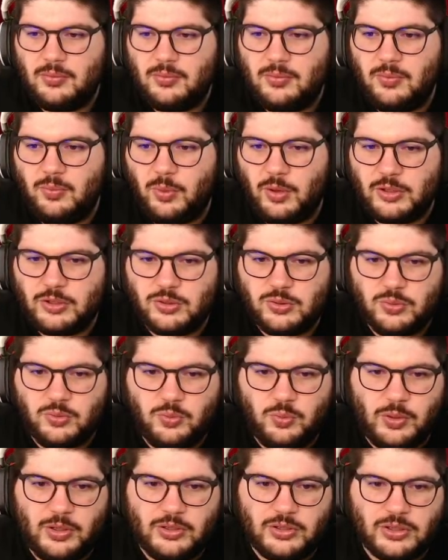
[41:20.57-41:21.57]
which
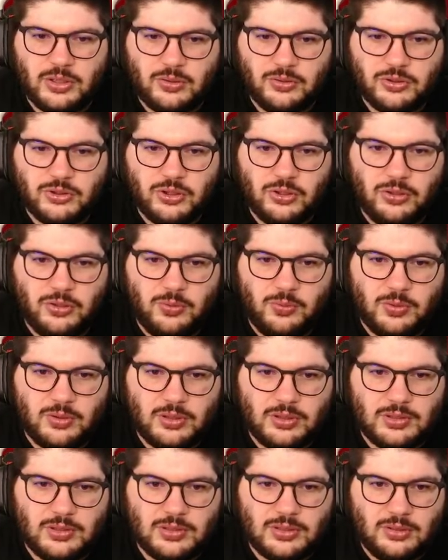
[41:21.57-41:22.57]
we shall show you what
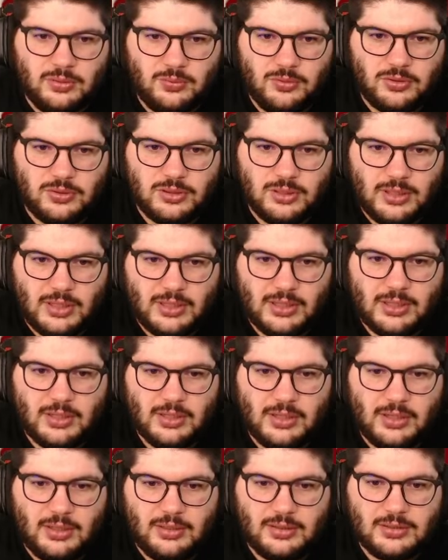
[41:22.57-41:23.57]
the system looks like
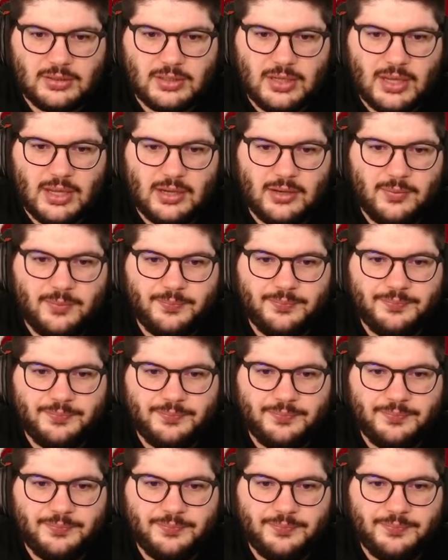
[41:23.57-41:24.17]
instead.